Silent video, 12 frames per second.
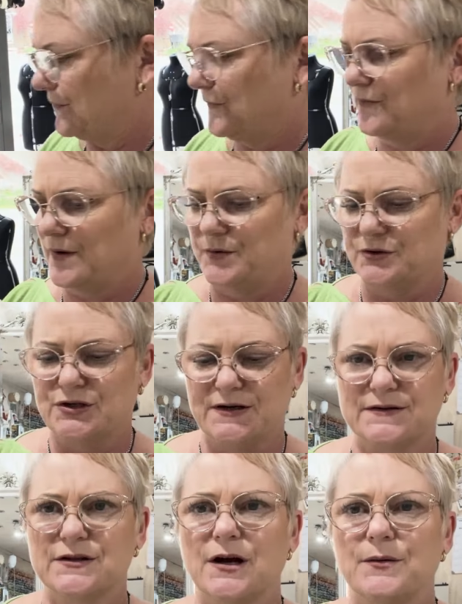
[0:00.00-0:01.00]
fabric. She
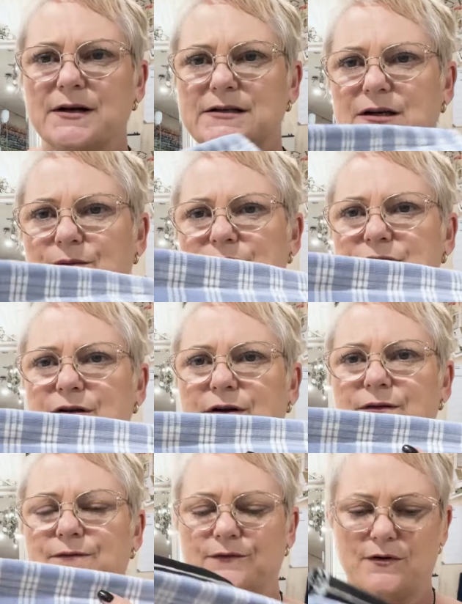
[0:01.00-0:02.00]
has no idea where she got
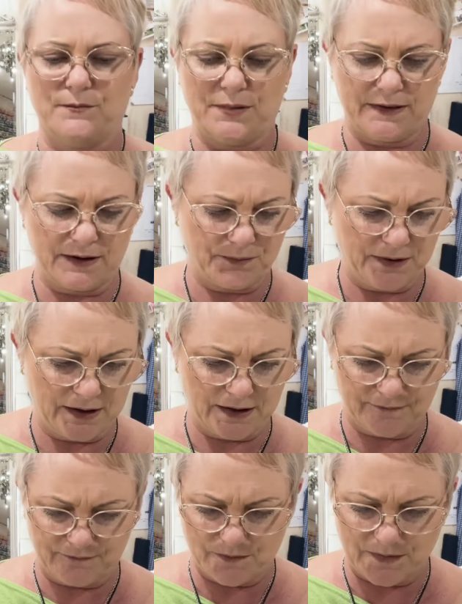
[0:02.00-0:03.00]
them from, but they're big
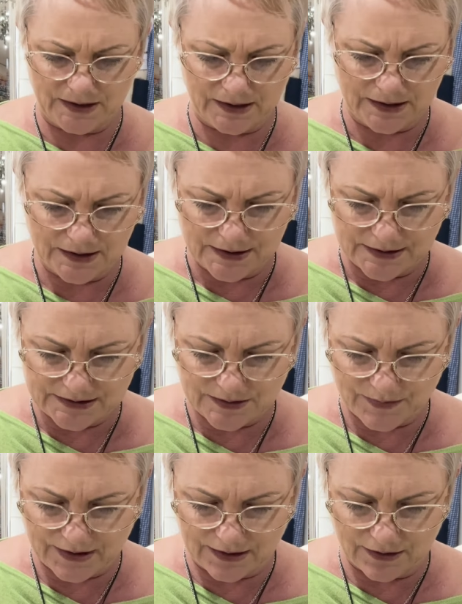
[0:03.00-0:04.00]
enough for me to
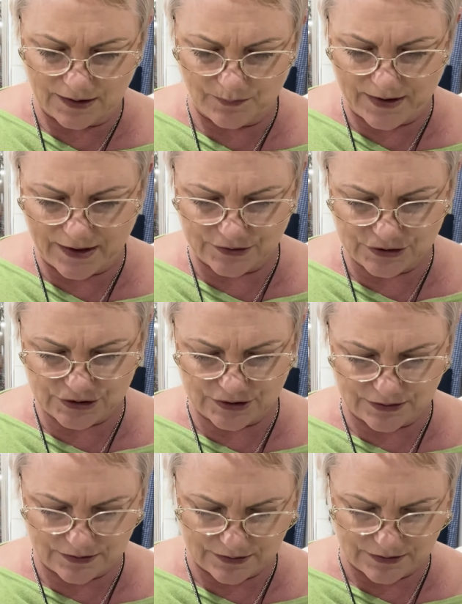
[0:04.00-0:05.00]
make like
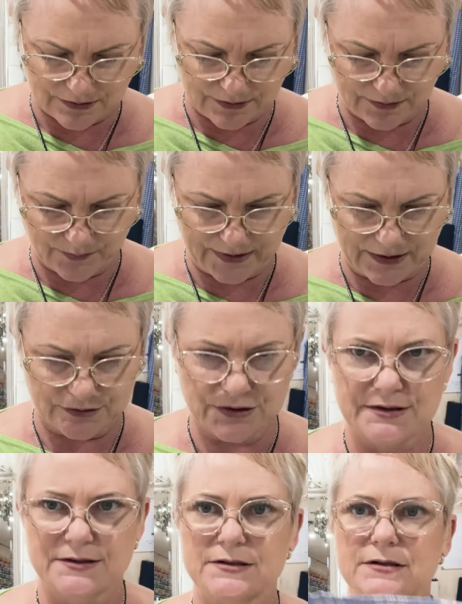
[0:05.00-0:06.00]
little
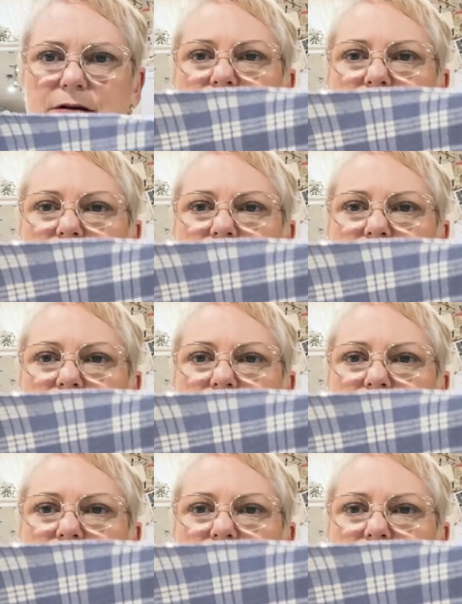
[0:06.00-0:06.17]
pouches,